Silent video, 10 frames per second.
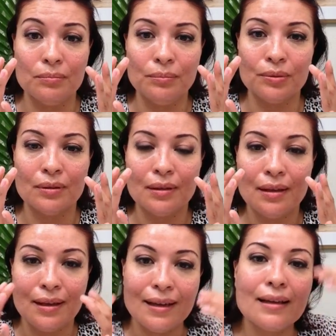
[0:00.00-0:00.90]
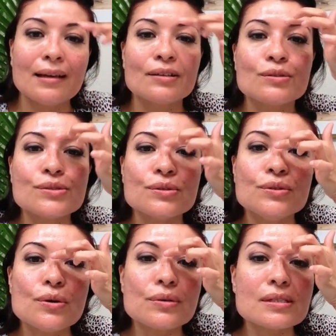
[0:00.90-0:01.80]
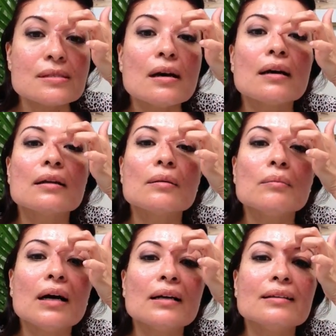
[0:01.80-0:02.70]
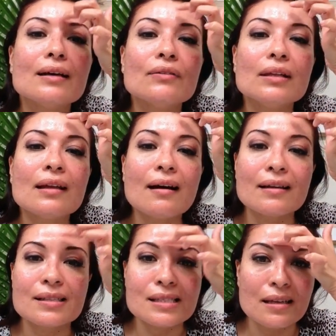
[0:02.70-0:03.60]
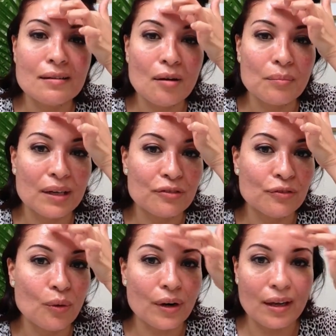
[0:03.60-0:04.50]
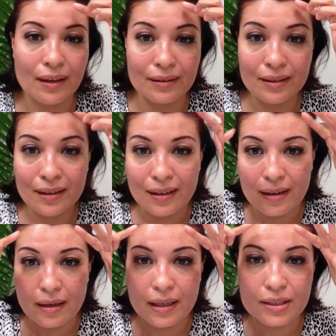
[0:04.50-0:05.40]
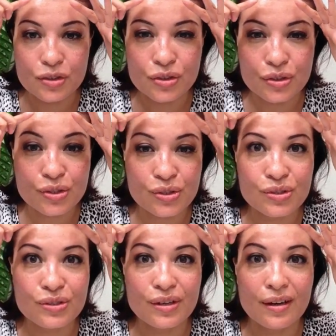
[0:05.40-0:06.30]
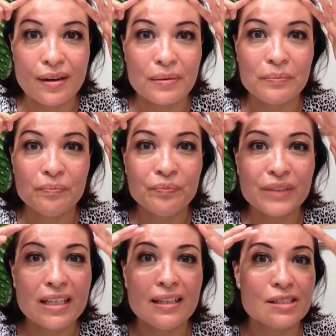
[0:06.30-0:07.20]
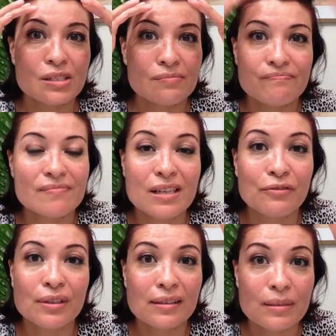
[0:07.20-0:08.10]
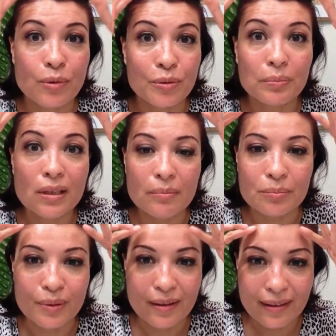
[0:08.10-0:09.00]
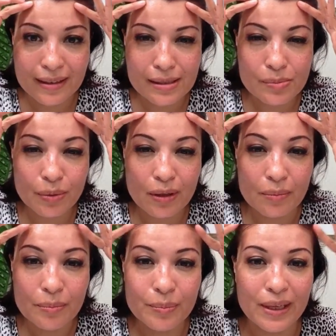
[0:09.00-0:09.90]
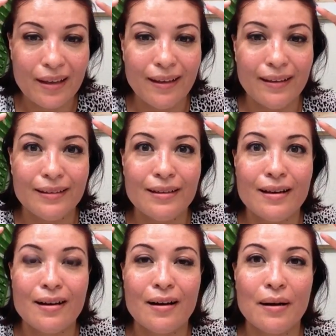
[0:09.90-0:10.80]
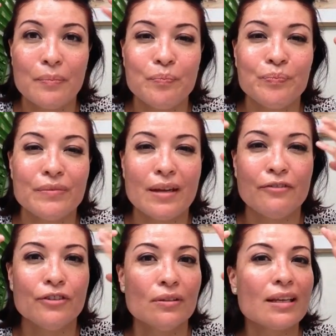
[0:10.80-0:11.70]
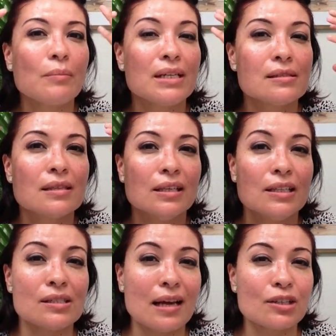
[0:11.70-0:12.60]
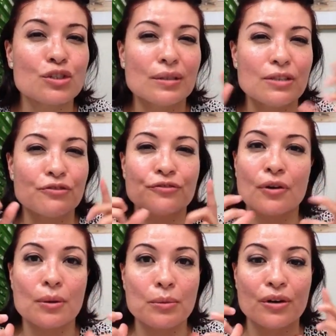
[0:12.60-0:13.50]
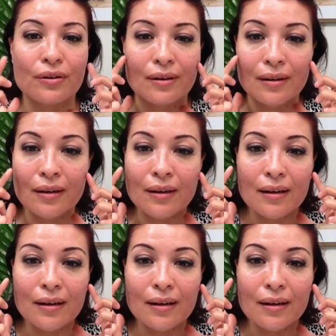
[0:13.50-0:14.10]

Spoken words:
plump, and I also noticed that on my 11 lines and on my forehead. It just, it's definitely more plump. It's plump, and I feel like my skin is actually firmer.